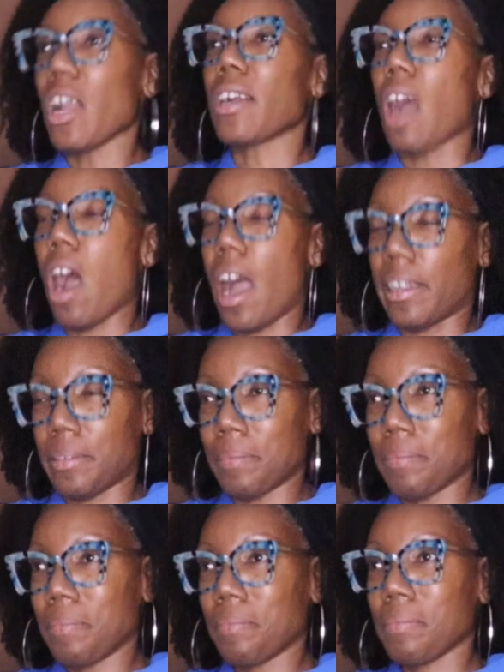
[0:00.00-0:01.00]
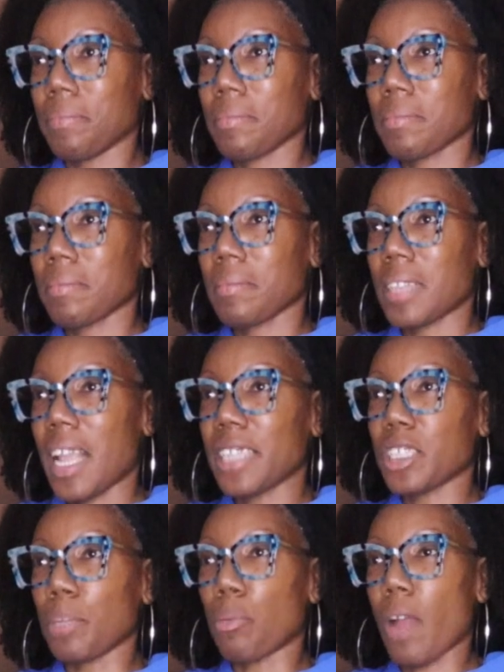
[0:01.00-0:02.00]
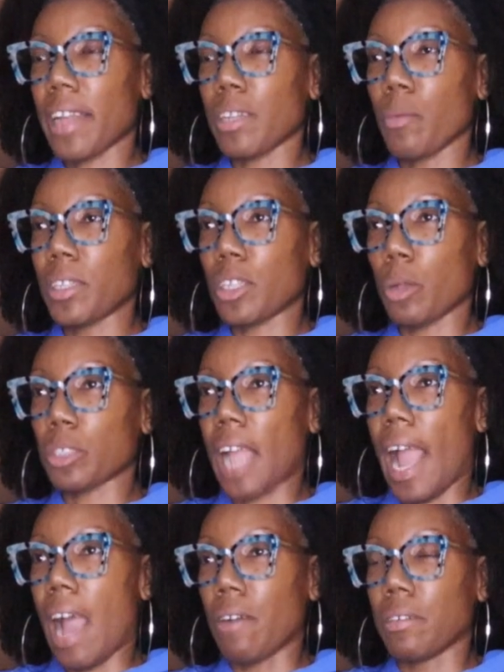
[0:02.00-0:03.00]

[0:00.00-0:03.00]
gone. And she pregnant with your child.